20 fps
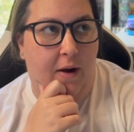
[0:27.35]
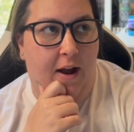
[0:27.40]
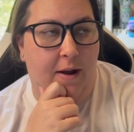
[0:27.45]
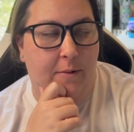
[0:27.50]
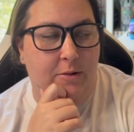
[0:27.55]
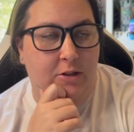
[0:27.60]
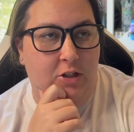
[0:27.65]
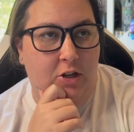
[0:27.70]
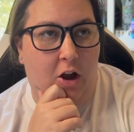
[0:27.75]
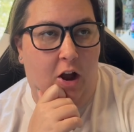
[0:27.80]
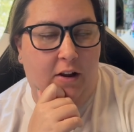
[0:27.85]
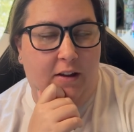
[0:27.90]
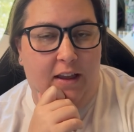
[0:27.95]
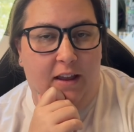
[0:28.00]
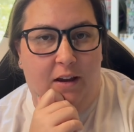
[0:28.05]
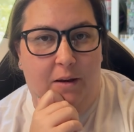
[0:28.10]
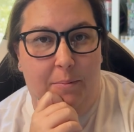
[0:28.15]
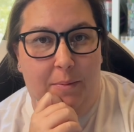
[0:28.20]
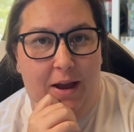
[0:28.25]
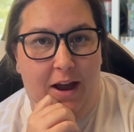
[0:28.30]
I was
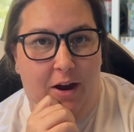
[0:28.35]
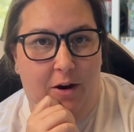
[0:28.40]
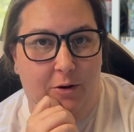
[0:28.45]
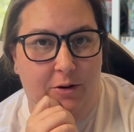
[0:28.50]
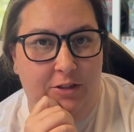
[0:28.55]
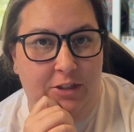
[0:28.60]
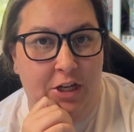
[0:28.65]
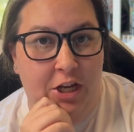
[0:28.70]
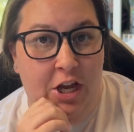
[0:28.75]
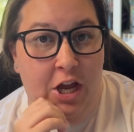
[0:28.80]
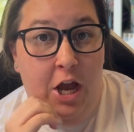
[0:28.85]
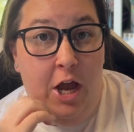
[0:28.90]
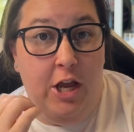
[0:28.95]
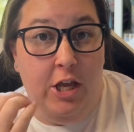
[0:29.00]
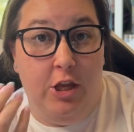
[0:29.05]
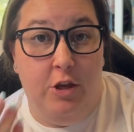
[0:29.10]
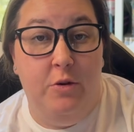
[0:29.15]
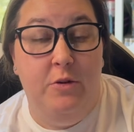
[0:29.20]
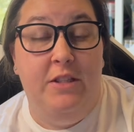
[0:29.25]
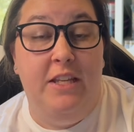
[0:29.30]
talking about
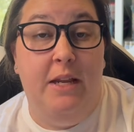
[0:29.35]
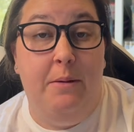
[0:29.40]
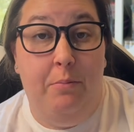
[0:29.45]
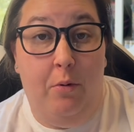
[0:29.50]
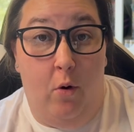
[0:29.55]
using